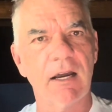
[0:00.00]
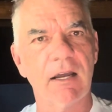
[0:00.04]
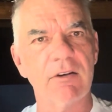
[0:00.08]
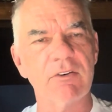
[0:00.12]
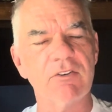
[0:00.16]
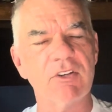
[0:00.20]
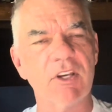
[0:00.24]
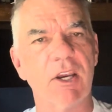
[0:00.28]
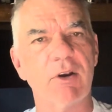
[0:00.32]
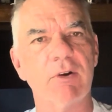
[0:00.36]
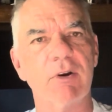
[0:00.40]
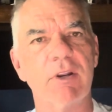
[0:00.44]

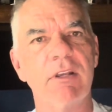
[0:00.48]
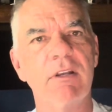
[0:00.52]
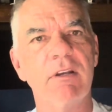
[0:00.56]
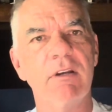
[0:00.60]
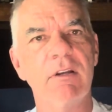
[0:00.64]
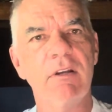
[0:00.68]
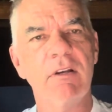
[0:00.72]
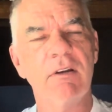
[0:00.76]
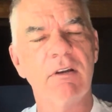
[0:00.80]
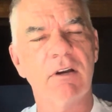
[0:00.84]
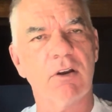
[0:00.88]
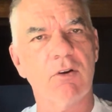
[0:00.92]
Jerry,
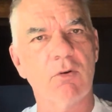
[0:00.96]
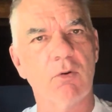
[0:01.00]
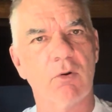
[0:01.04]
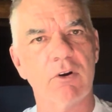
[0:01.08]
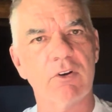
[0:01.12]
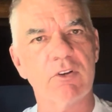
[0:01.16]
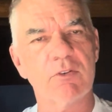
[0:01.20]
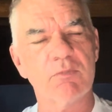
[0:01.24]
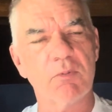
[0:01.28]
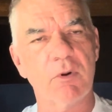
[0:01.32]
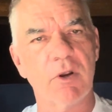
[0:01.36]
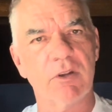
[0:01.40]
of
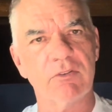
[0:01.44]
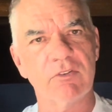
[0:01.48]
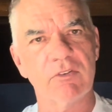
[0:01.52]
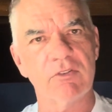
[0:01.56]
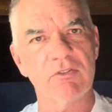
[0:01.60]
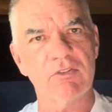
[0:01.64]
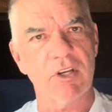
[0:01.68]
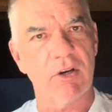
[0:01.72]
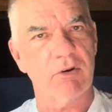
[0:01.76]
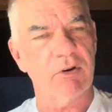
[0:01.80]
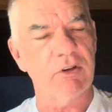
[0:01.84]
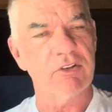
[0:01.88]
course,
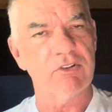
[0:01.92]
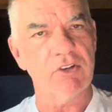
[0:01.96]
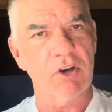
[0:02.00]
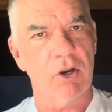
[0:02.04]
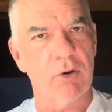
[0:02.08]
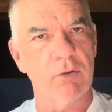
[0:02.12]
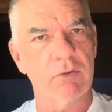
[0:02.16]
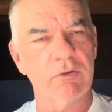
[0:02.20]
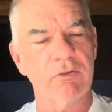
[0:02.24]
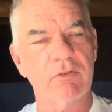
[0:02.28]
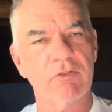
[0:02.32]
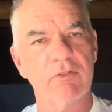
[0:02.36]
present, Jerry
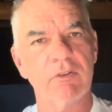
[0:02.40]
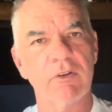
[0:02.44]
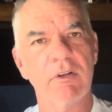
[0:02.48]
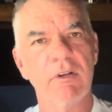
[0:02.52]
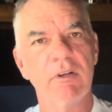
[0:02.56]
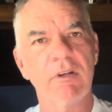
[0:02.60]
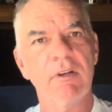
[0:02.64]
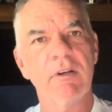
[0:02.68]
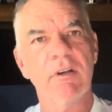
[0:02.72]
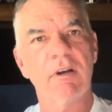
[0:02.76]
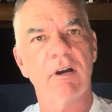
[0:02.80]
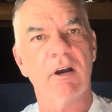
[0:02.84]
Jones,
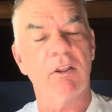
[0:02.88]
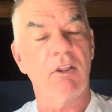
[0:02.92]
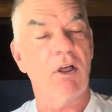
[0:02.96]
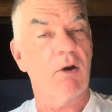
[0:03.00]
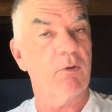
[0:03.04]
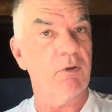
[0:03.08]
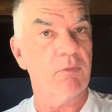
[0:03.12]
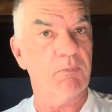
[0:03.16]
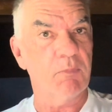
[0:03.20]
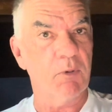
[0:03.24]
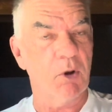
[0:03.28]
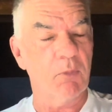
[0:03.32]

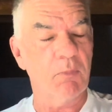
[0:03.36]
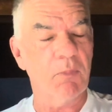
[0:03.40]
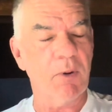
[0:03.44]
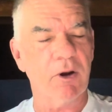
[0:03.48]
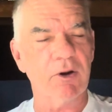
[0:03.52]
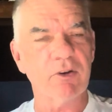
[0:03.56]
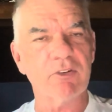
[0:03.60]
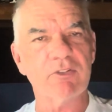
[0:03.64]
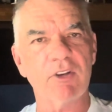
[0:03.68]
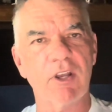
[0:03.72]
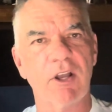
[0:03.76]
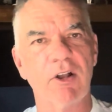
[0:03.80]
along with Bill
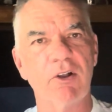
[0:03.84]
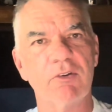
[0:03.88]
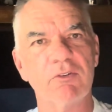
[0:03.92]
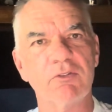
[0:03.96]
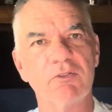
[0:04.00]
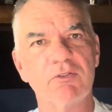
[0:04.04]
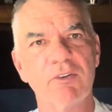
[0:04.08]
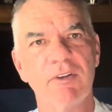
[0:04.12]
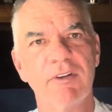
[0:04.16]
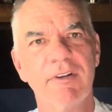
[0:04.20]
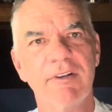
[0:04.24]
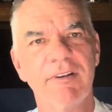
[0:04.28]

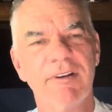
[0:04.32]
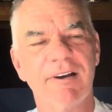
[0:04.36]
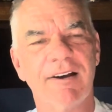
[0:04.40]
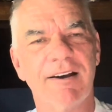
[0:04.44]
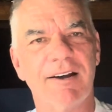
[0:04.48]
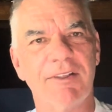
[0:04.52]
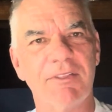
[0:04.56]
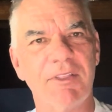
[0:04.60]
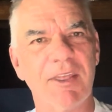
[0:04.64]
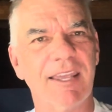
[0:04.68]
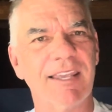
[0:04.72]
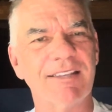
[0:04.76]
Parcells.
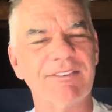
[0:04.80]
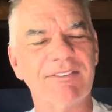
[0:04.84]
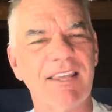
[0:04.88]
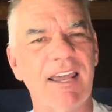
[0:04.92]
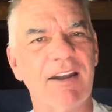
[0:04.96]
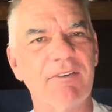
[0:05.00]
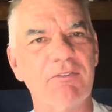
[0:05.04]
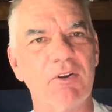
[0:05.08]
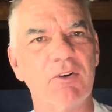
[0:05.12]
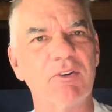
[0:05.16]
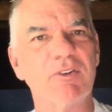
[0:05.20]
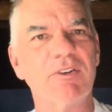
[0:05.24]
They get to
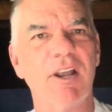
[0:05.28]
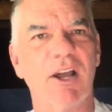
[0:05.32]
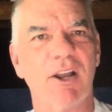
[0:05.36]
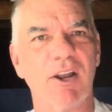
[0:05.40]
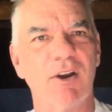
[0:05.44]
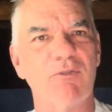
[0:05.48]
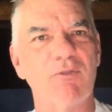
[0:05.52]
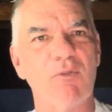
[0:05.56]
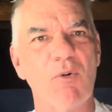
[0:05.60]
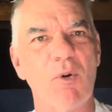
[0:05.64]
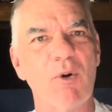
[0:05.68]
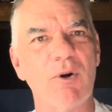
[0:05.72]
have their tug
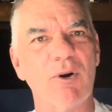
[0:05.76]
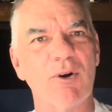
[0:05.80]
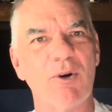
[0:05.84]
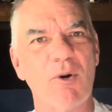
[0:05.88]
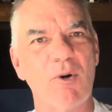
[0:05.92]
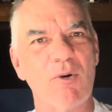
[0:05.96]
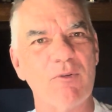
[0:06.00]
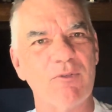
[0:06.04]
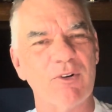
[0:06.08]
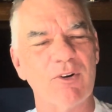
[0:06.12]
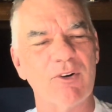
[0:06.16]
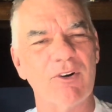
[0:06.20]
of war
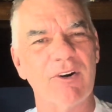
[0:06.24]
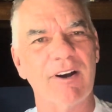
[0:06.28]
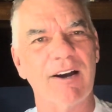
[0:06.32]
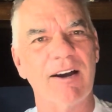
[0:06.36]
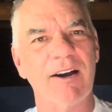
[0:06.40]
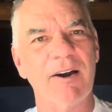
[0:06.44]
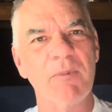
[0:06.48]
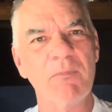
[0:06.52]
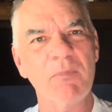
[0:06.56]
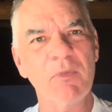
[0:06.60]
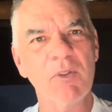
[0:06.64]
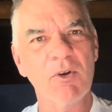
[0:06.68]

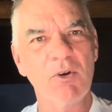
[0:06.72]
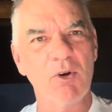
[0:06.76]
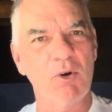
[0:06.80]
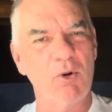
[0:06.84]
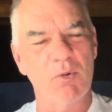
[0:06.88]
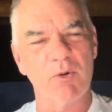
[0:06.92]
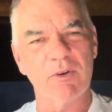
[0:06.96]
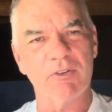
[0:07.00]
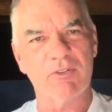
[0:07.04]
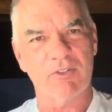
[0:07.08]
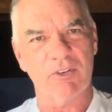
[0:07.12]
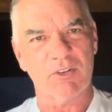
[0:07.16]
over who
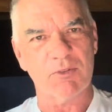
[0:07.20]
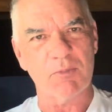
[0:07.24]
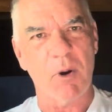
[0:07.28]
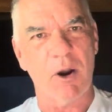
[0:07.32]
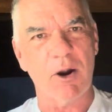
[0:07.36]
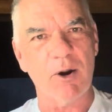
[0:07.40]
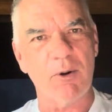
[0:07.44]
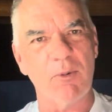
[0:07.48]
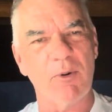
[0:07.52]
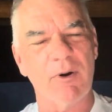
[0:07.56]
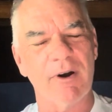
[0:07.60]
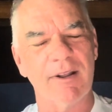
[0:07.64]
was the
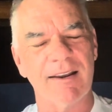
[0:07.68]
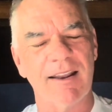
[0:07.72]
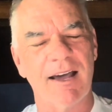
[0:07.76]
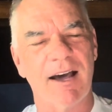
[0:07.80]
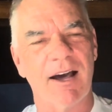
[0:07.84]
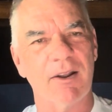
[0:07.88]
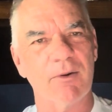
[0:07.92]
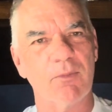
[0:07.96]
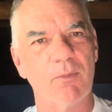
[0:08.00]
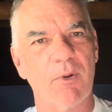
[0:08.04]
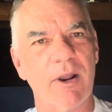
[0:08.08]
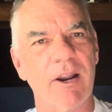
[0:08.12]
smart one
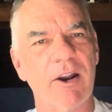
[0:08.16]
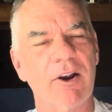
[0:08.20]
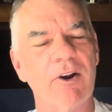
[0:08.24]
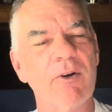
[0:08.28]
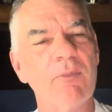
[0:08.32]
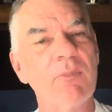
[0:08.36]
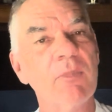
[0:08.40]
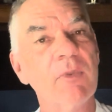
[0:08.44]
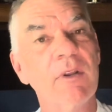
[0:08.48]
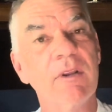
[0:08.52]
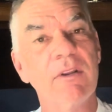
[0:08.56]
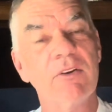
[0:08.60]
on
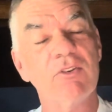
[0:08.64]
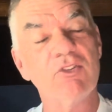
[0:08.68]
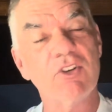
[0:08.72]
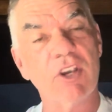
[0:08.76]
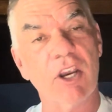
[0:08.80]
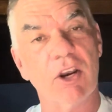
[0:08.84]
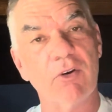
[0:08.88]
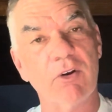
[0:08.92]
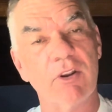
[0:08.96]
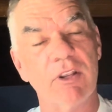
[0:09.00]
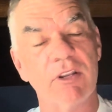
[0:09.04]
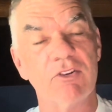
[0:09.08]
Ware,
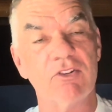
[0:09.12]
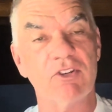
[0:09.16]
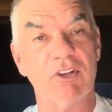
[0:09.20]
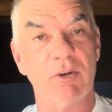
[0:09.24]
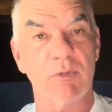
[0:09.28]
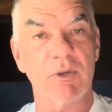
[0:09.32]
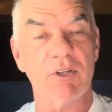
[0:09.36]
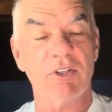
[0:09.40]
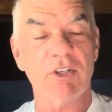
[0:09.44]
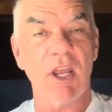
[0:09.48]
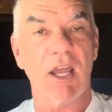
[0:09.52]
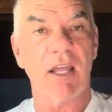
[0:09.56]
Jerry and
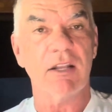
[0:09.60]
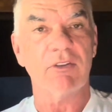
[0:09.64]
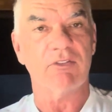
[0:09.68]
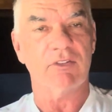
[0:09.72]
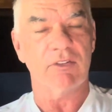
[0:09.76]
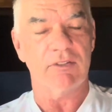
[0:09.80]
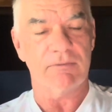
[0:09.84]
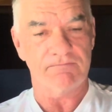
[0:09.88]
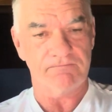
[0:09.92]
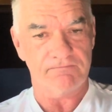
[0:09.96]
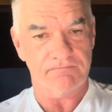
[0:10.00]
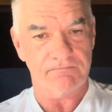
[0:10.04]
Jimmy Johnson.